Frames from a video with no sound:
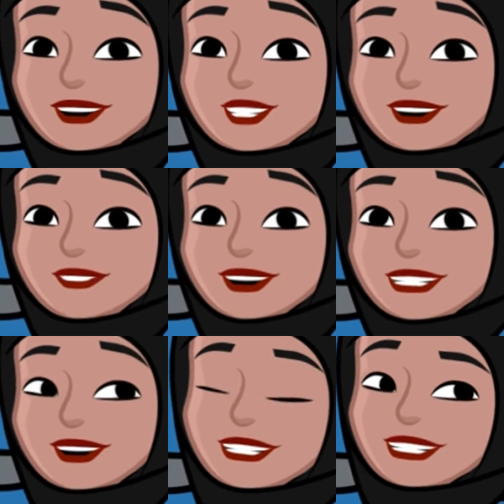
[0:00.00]
is an event
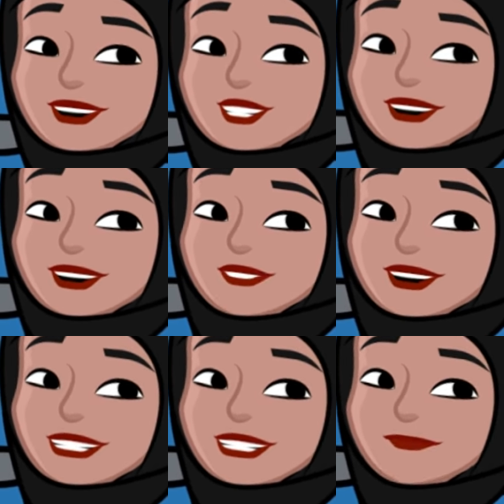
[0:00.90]
that triggers an
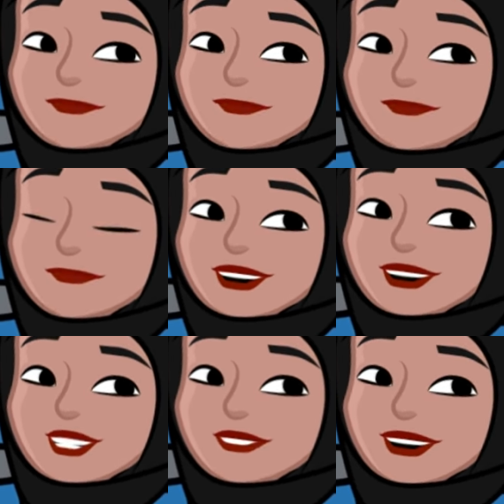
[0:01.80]
effect, and
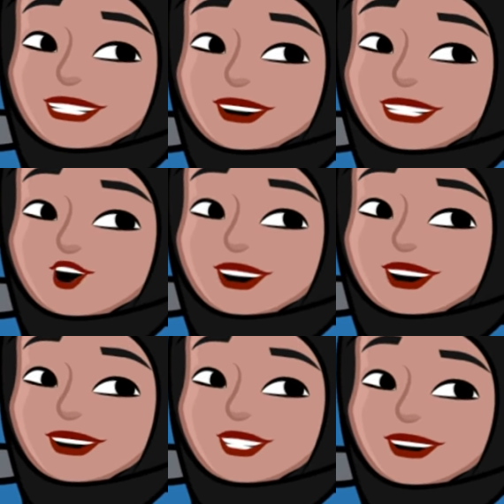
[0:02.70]
an effect is what
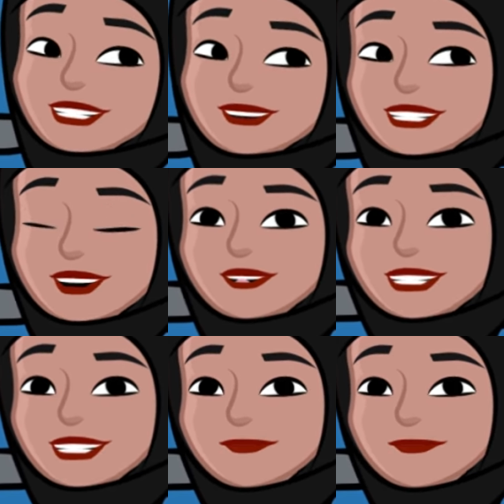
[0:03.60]
happens as a result.